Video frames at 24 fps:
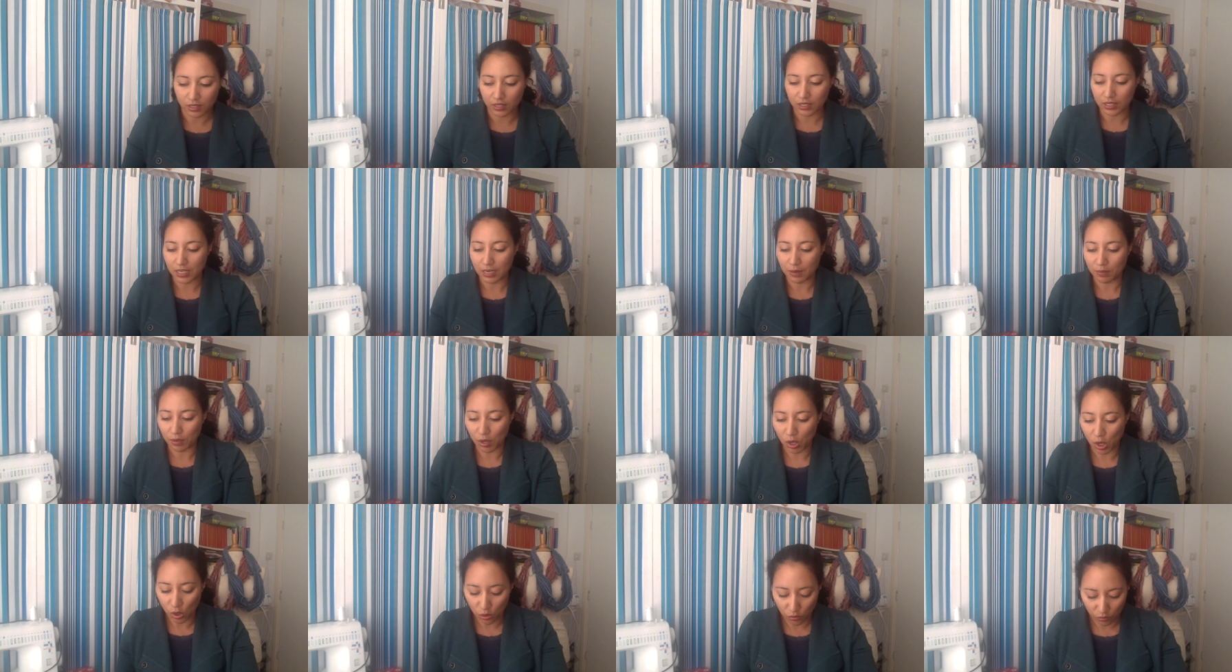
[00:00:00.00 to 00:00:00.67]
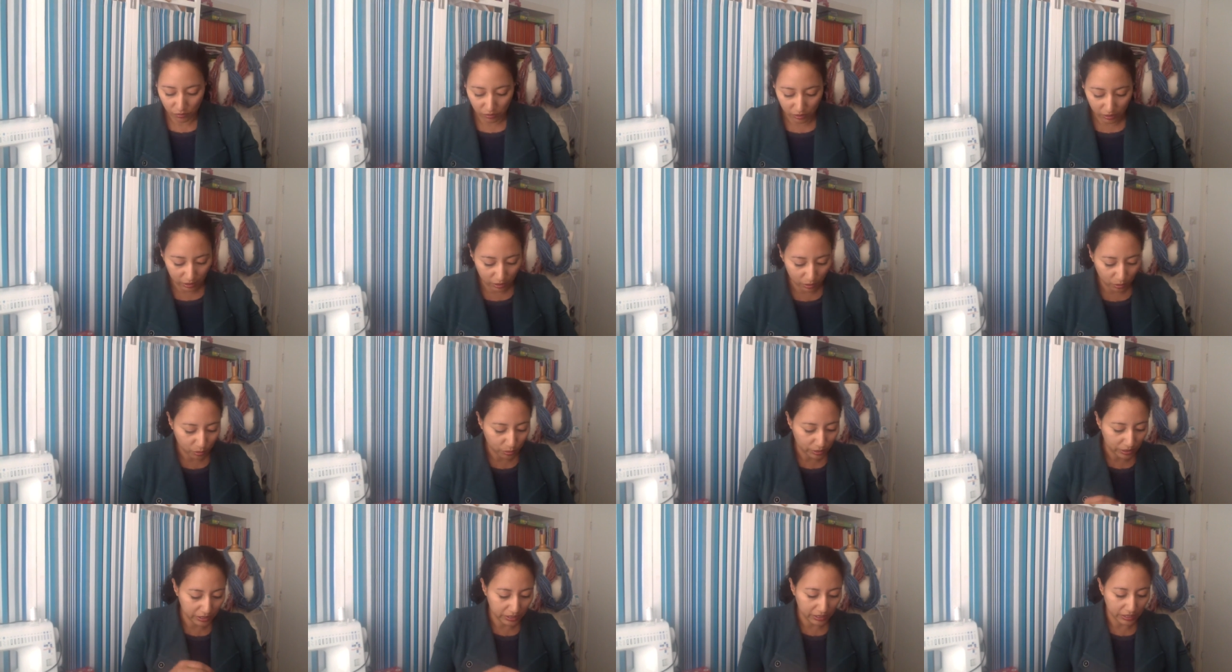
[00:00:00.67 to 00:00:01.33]
slip over,
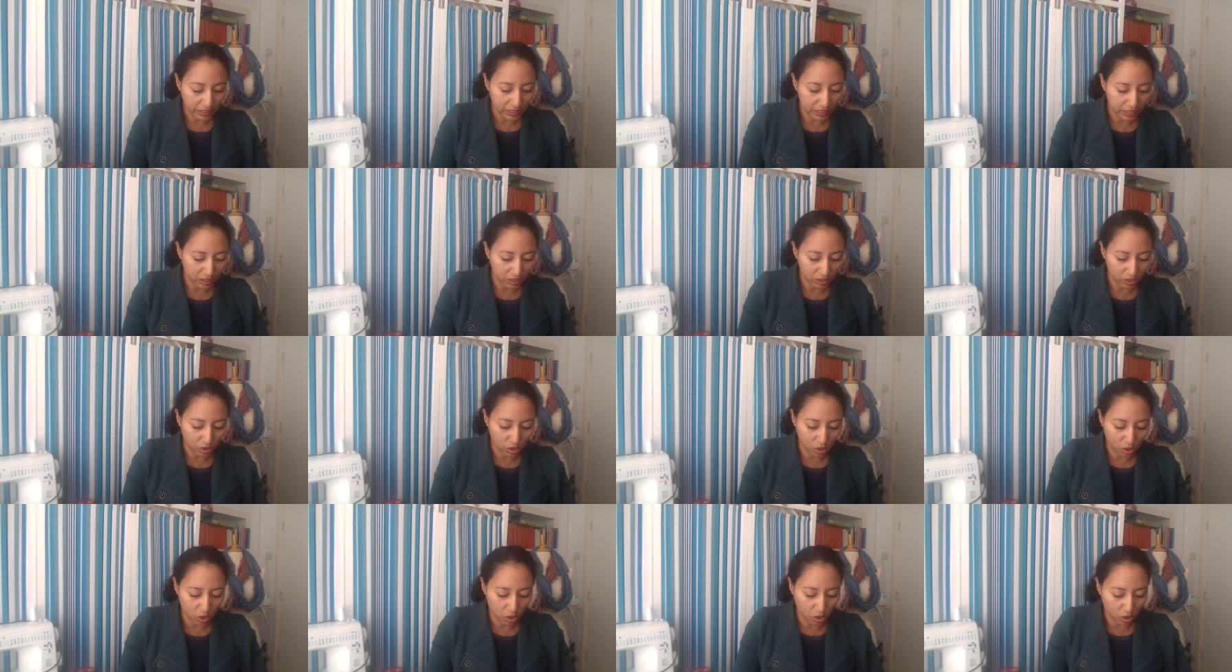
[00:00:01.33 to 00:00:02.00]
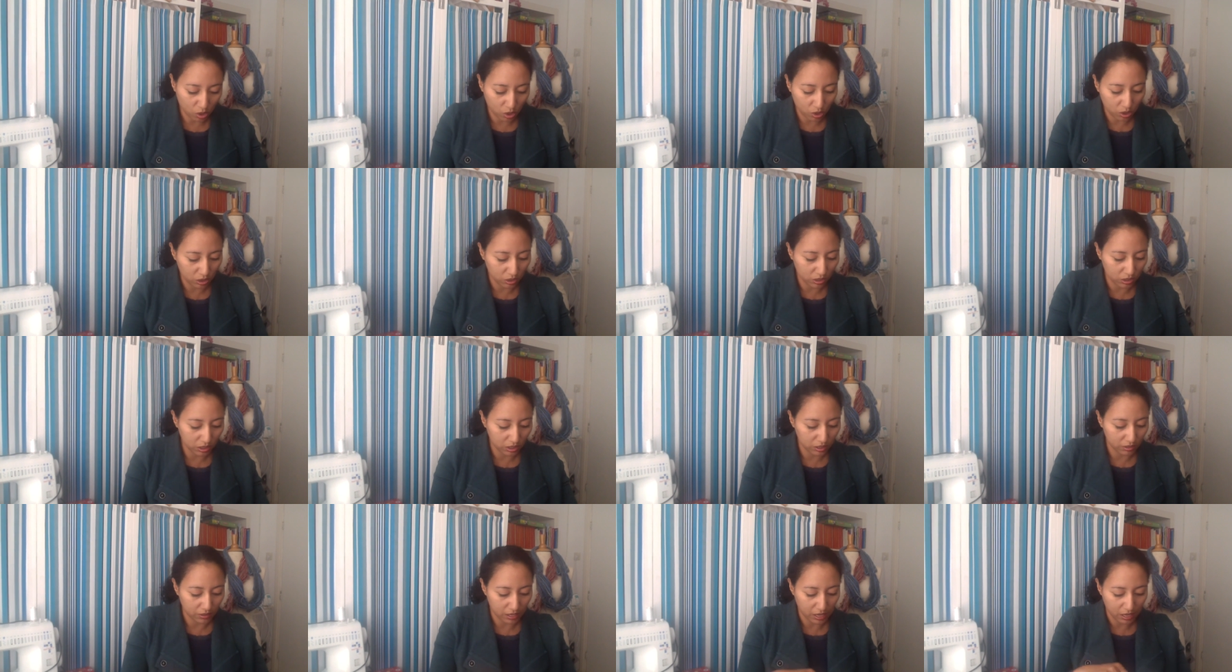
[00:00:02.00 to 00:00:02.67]
which is called,
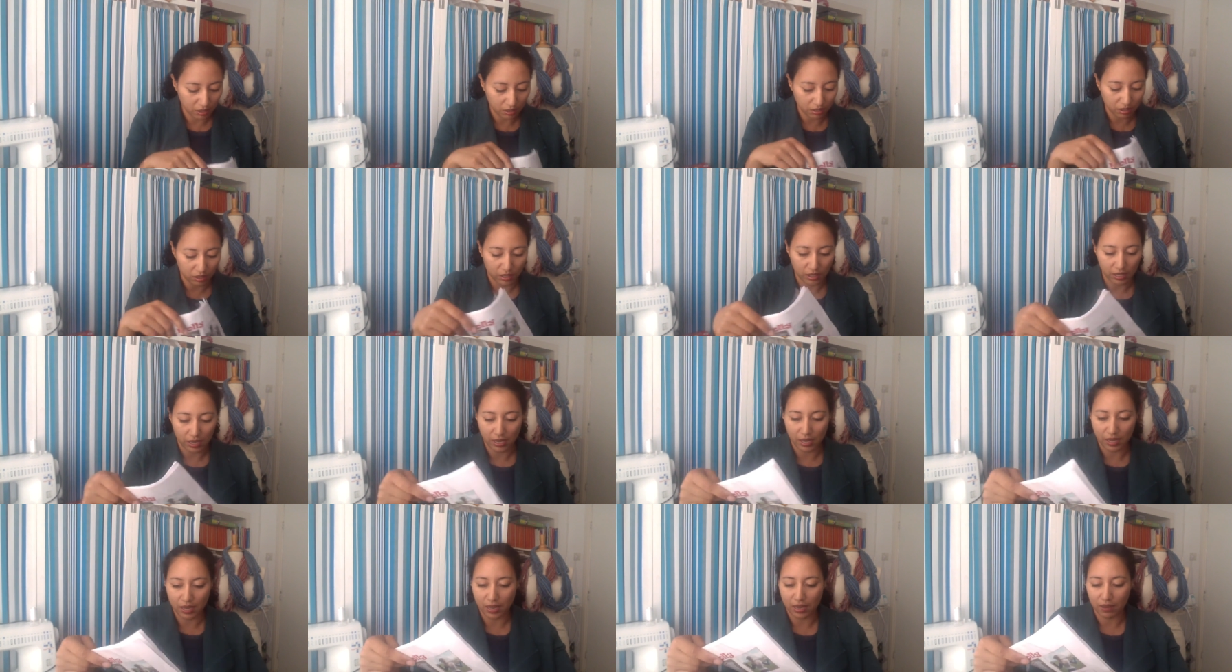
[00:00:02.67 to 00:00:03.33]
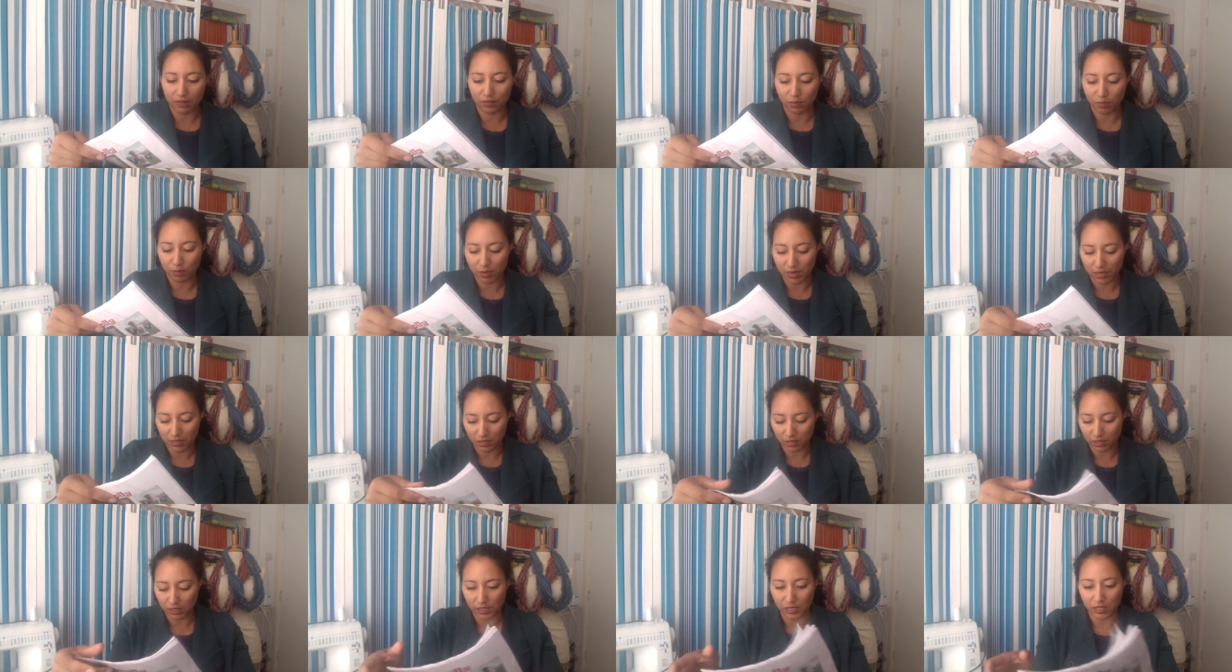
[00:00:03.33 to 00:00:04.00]
I'll have the
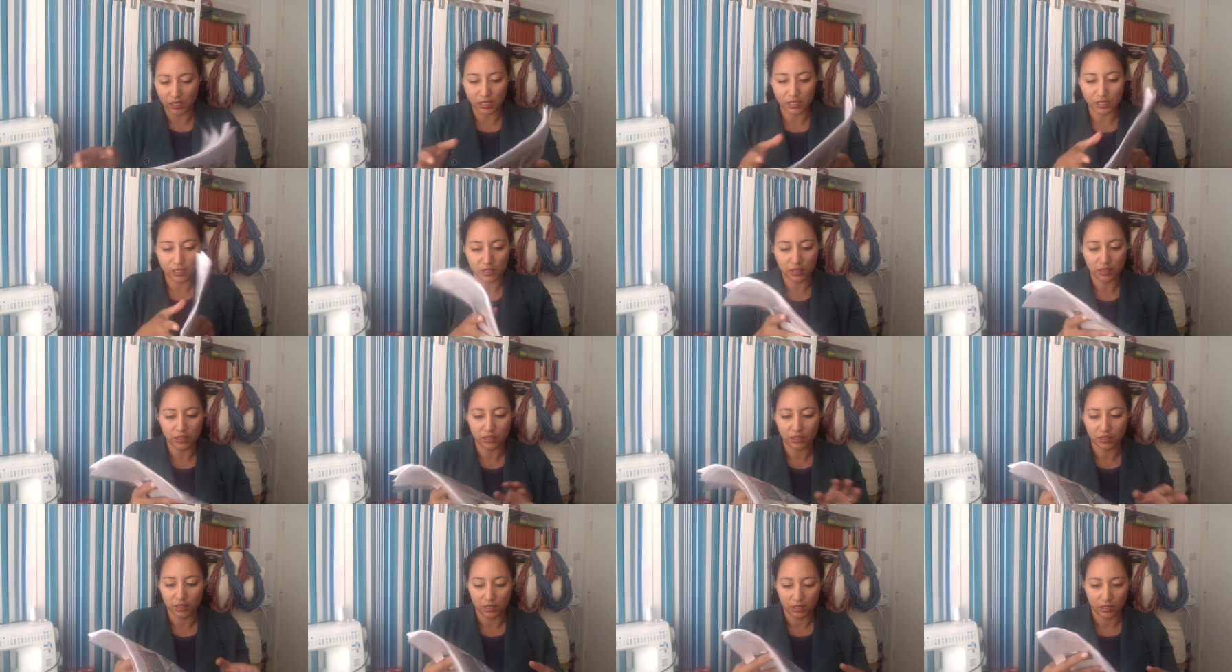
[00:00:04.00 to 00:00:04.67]
pattern here,